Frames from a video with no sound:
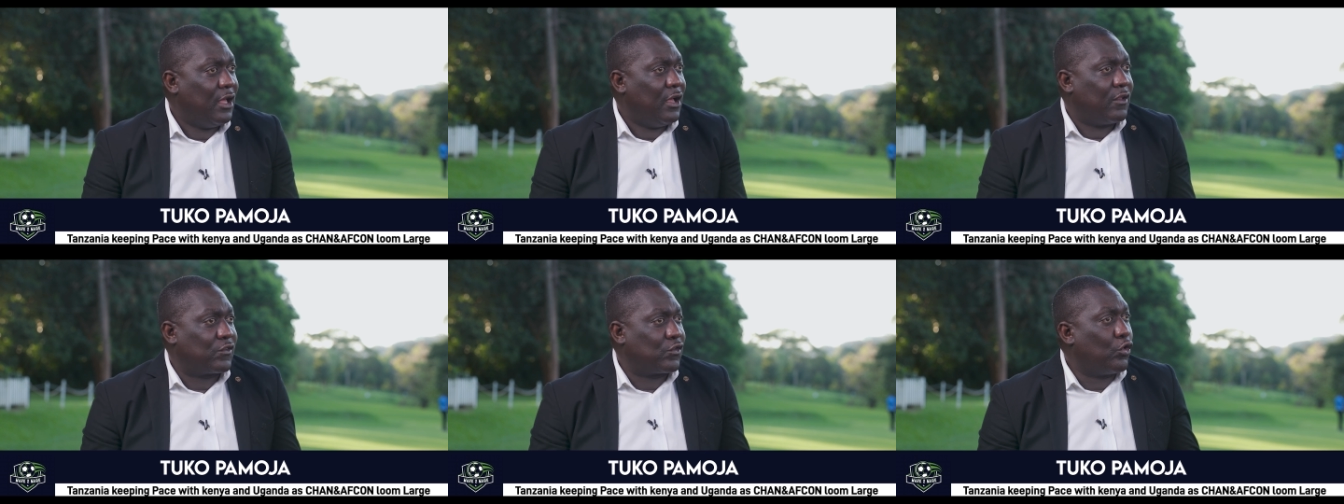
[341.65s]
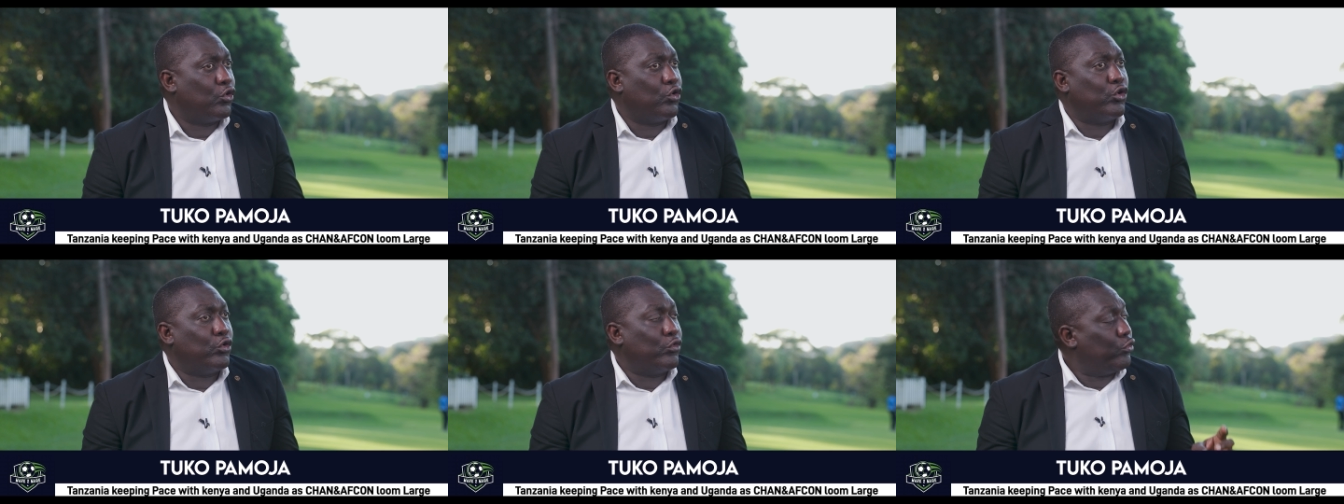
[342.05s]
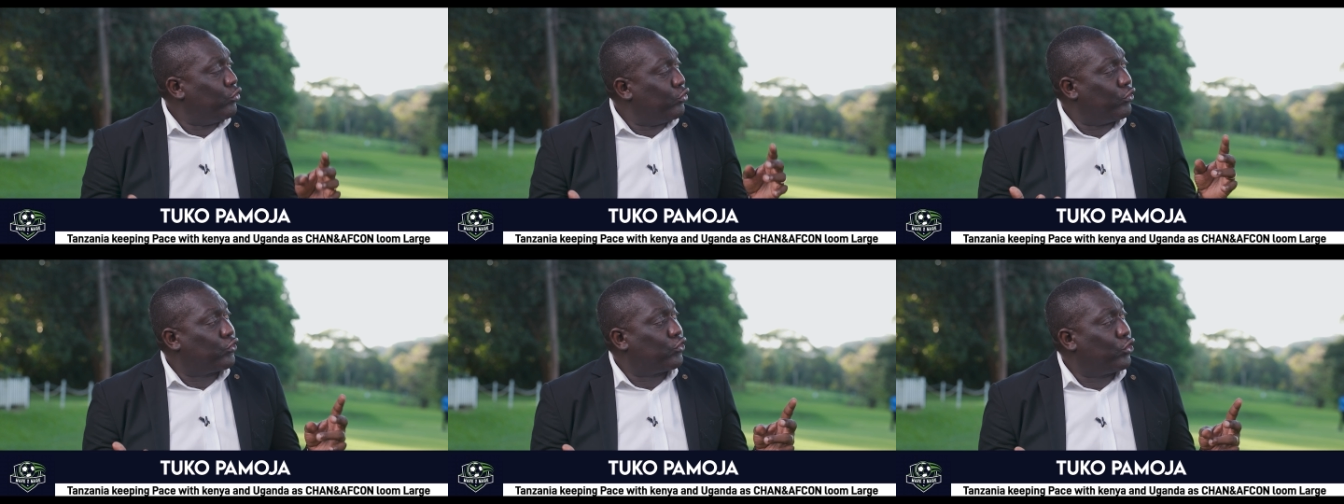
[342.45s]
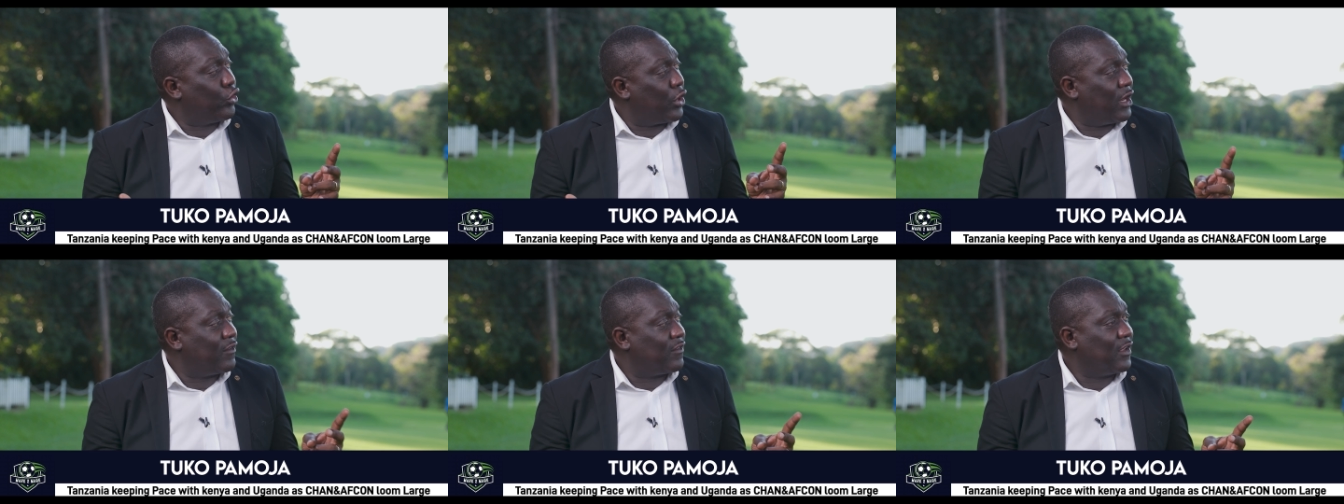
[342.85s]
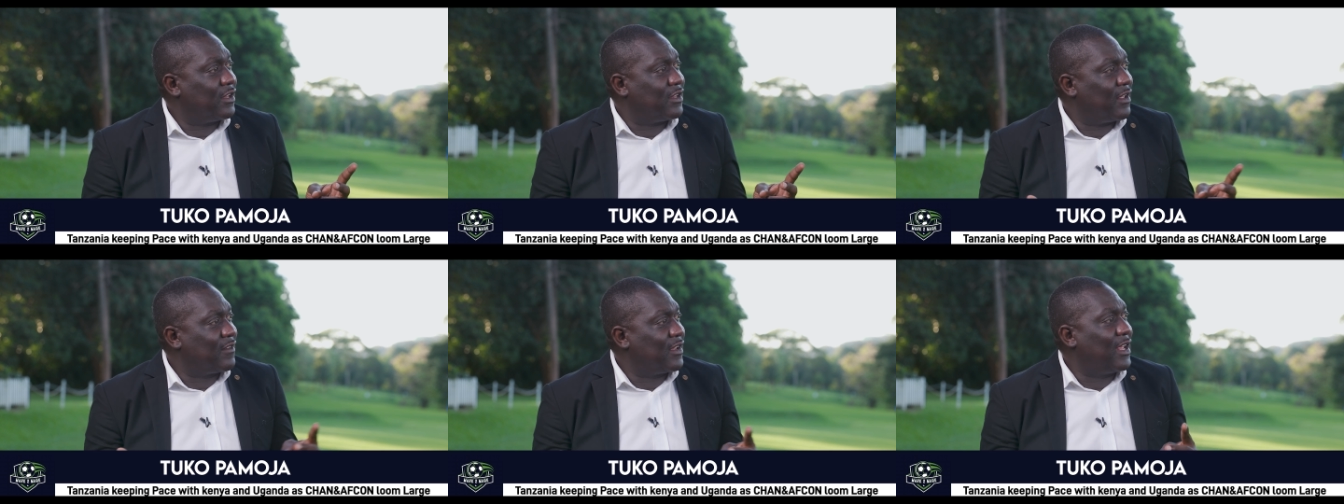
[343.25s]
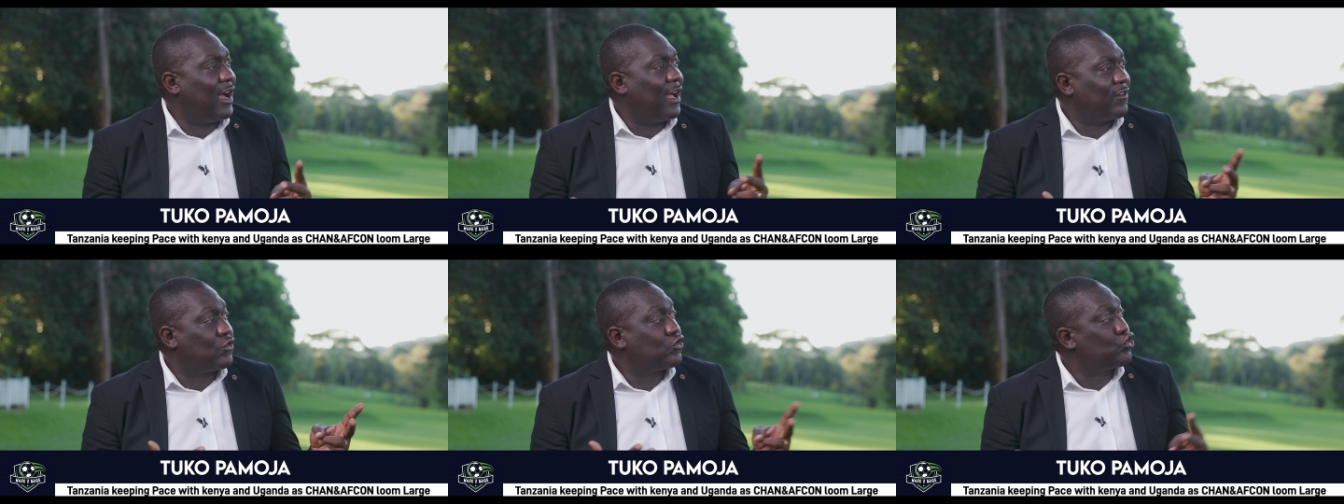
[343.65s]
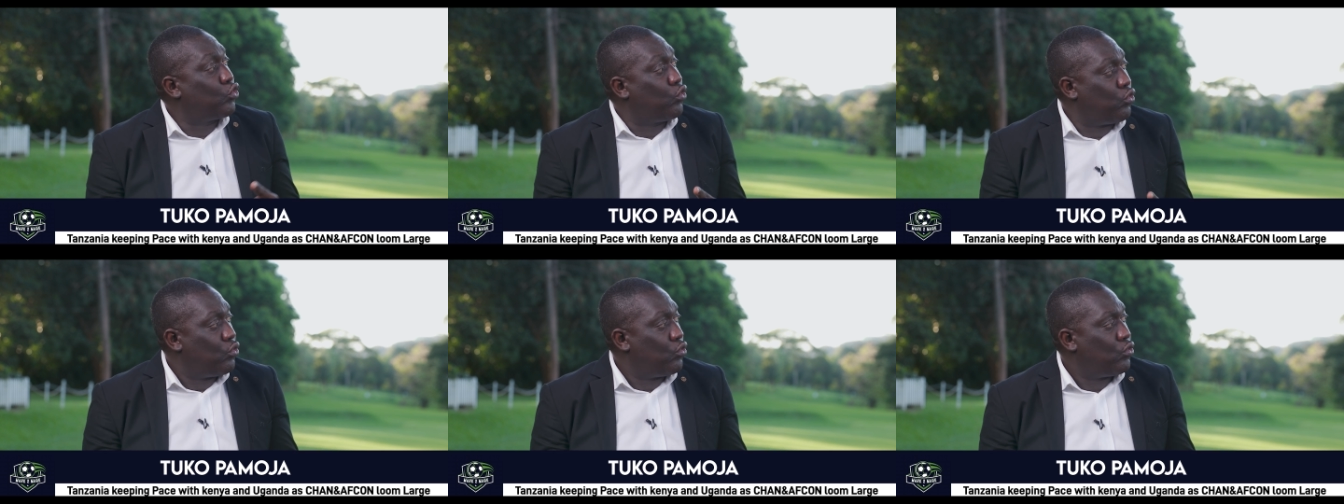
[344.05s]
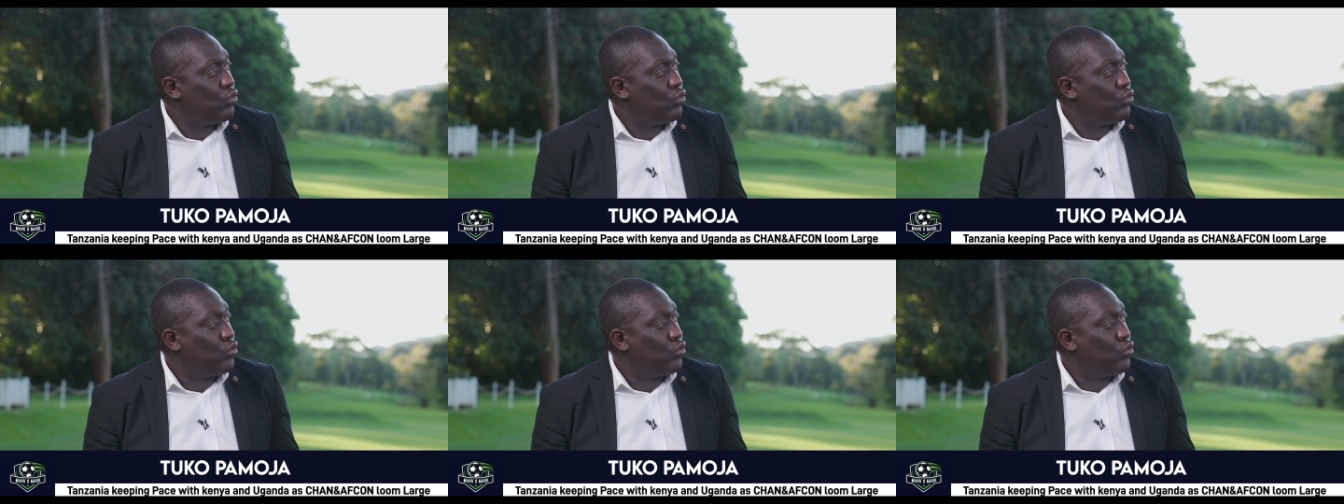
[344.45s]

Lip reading: Yeah. So you can see Tanzania has 2.